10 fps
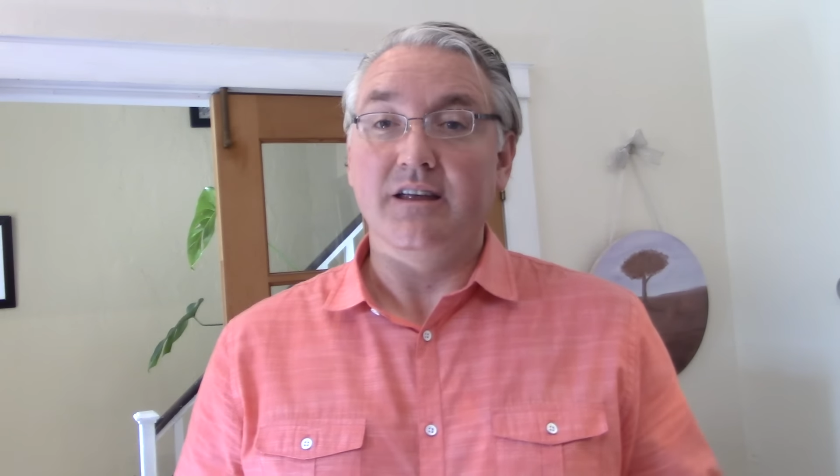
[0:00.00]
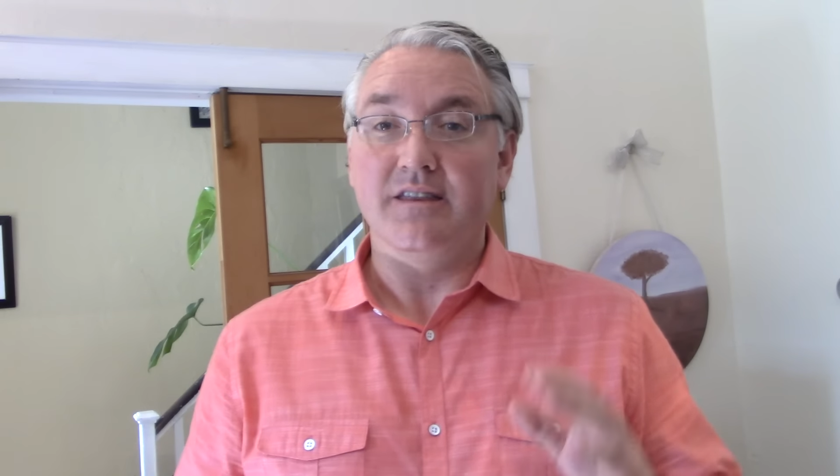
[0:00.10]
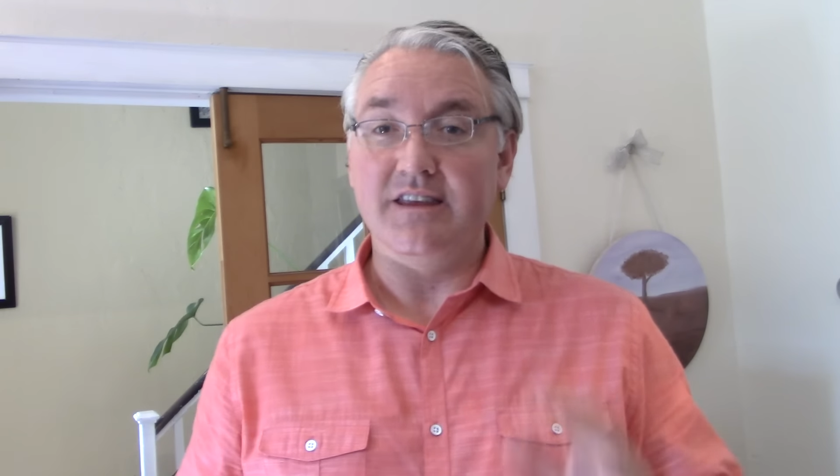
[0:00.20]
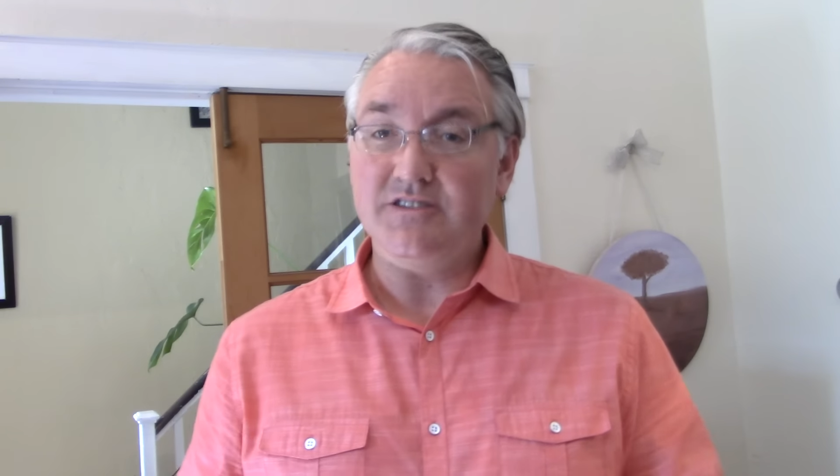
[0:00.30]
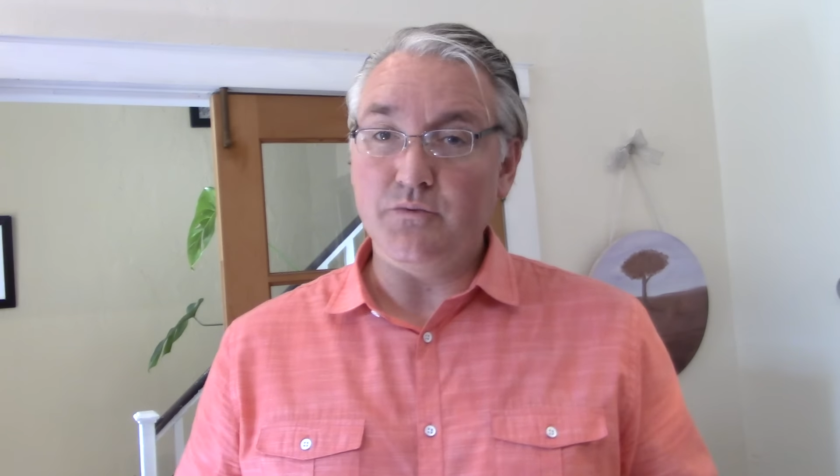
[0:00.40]

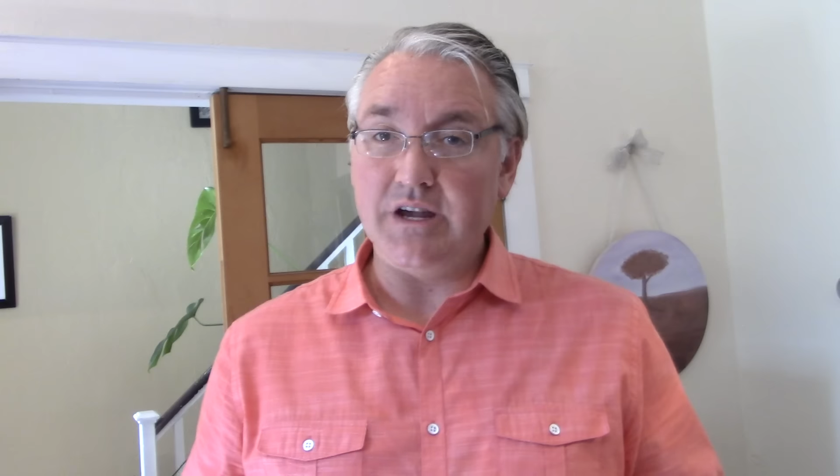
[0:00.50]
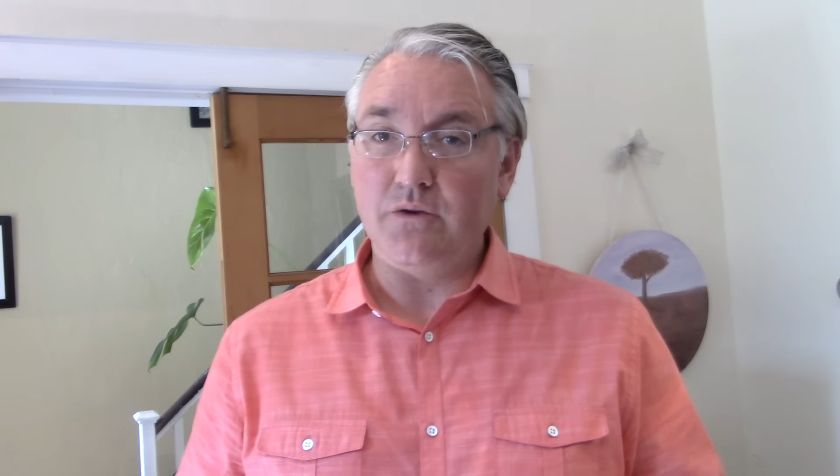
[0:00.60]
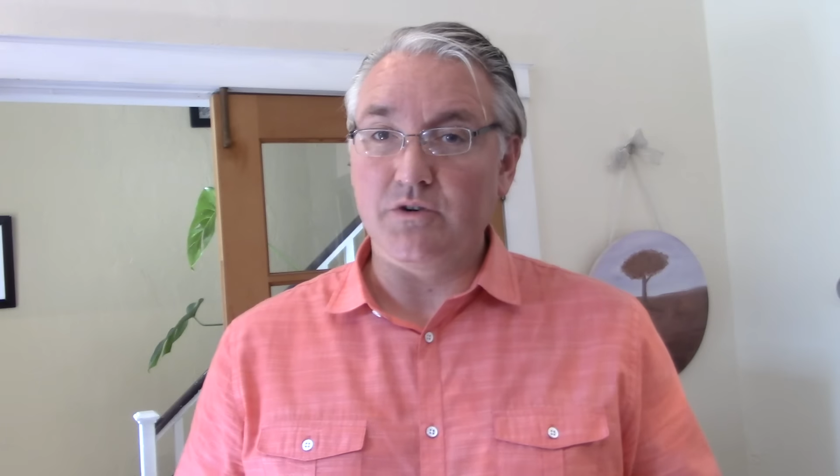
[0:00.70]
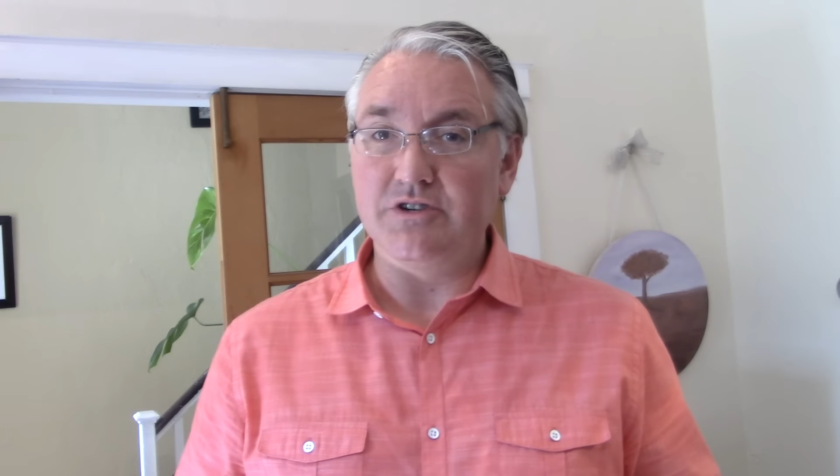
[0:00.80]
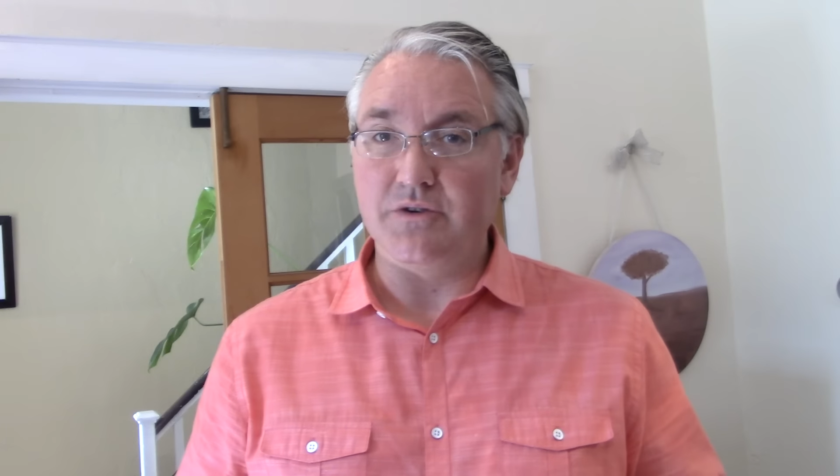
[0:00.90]
This week
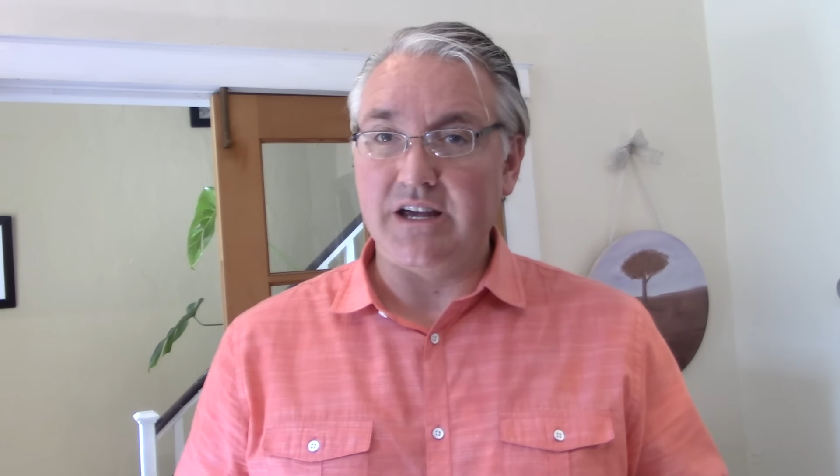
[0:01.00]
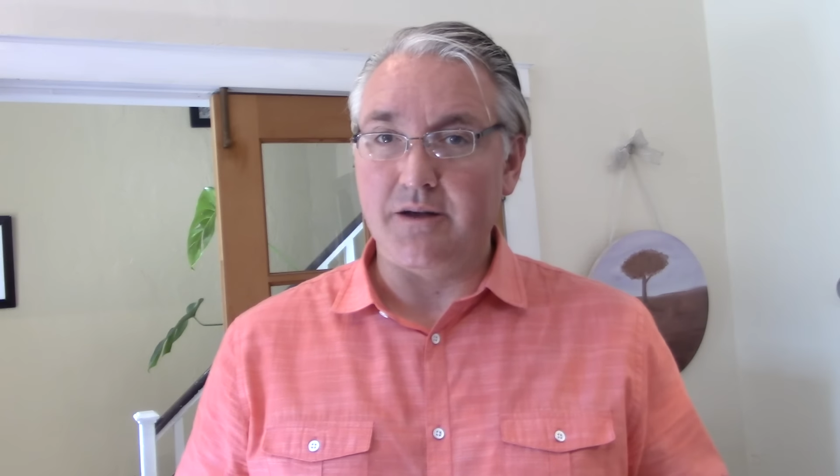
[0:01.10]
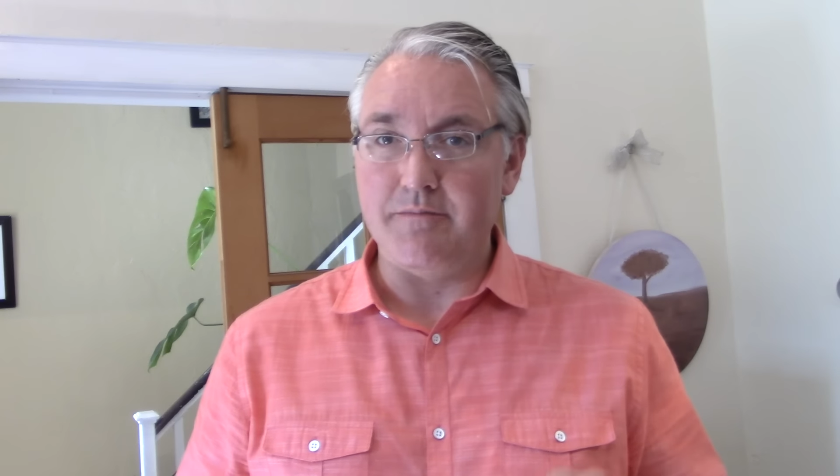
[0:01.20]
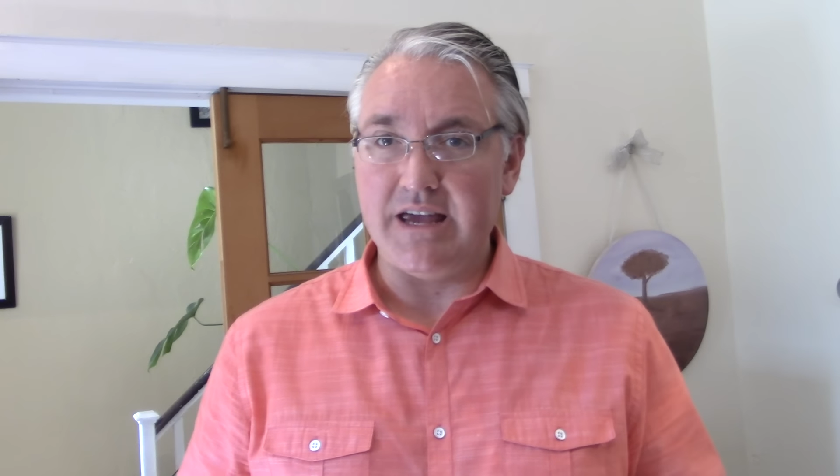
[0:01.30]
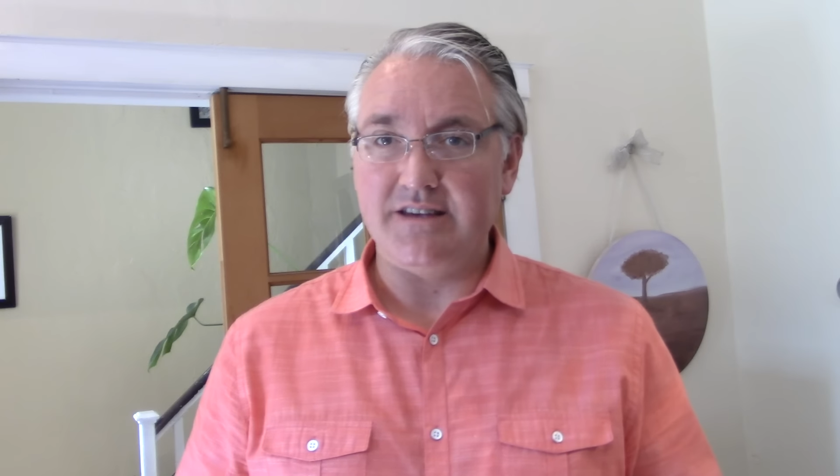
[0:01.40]
we're doing an
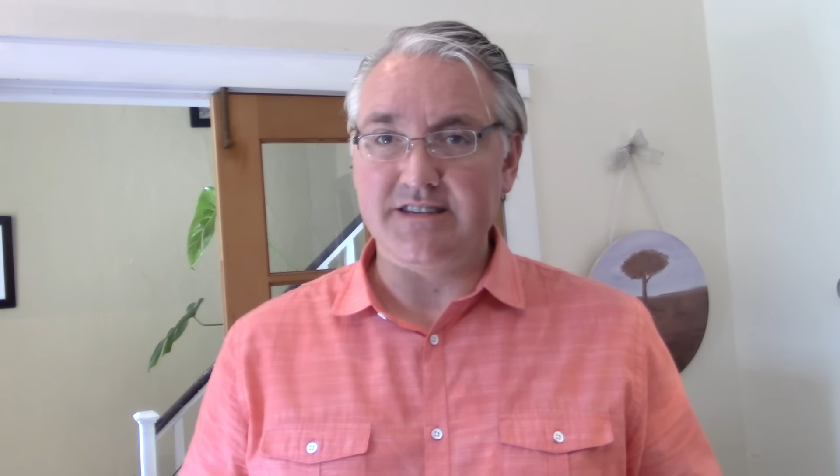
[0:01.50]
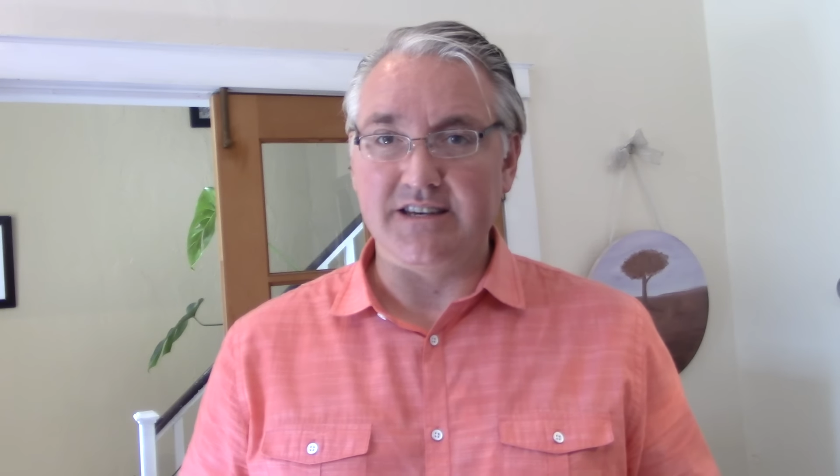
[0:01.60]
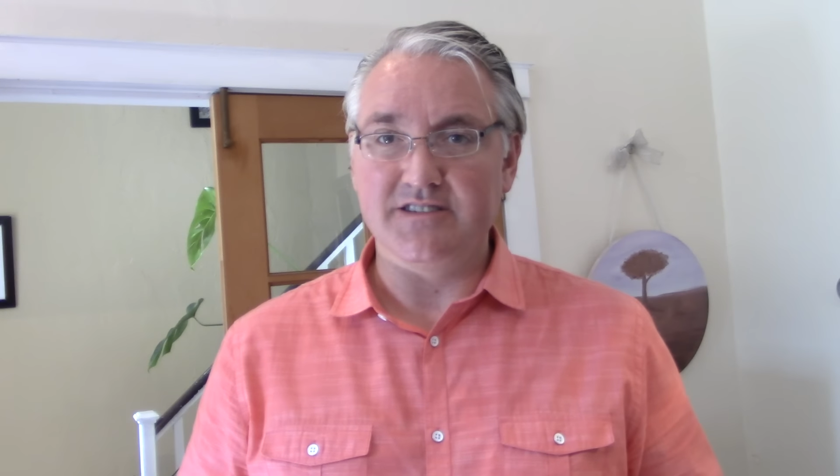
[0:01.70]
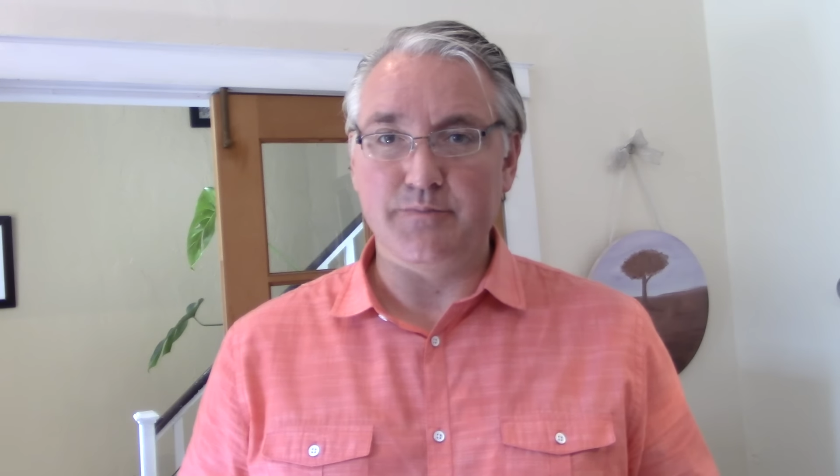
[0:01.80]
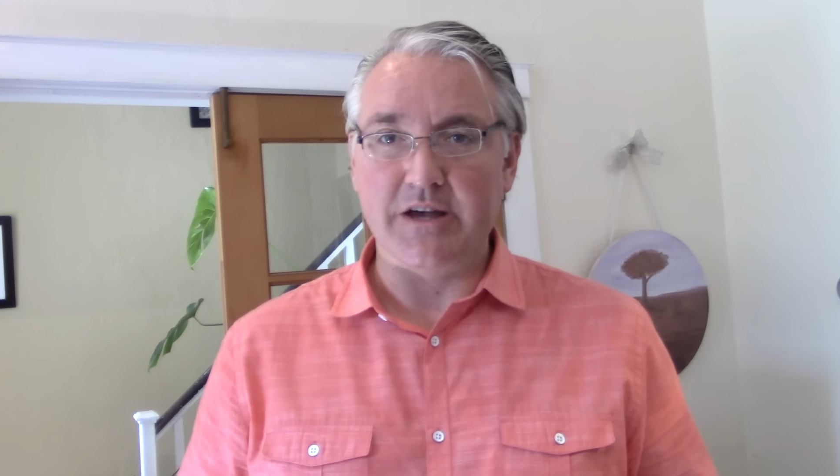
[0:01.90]

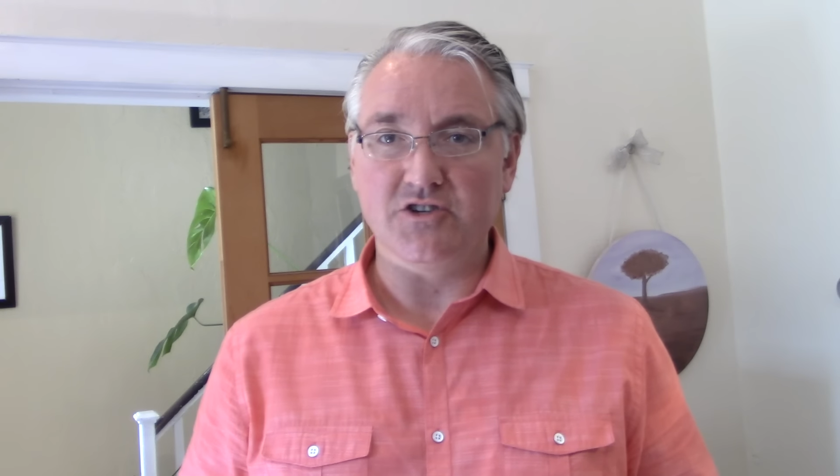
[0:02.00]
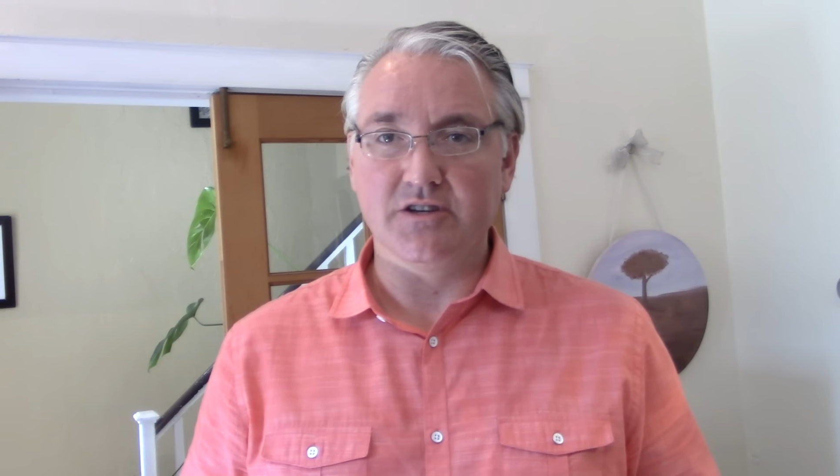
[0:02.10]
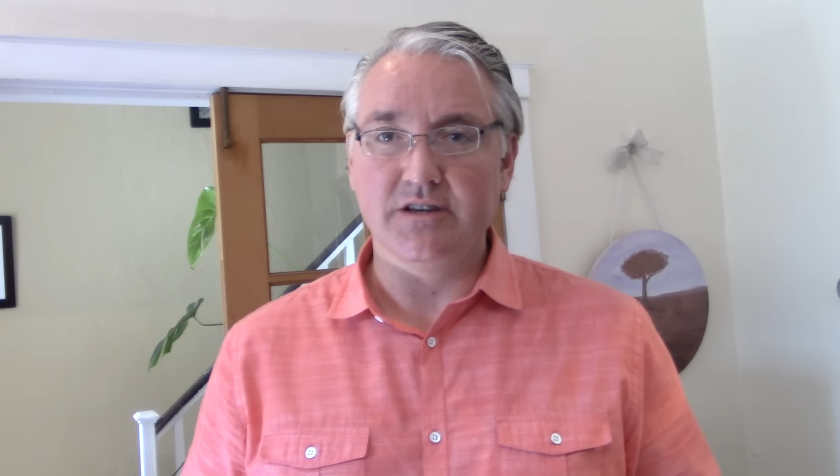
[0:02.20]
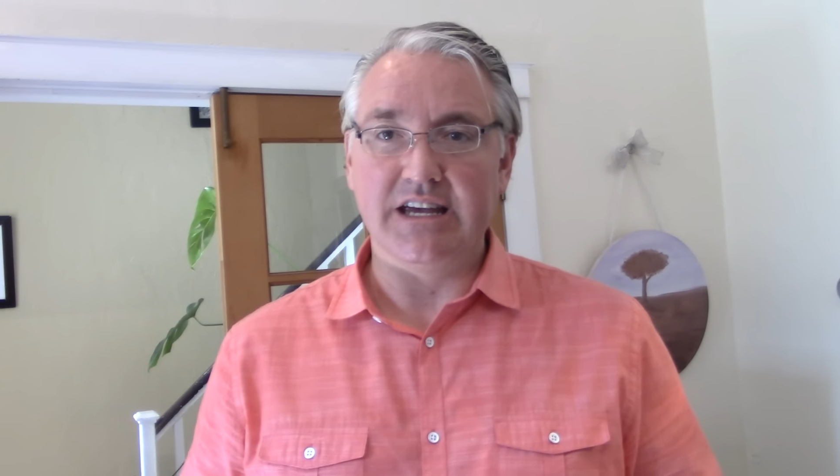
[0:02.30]
amazing special.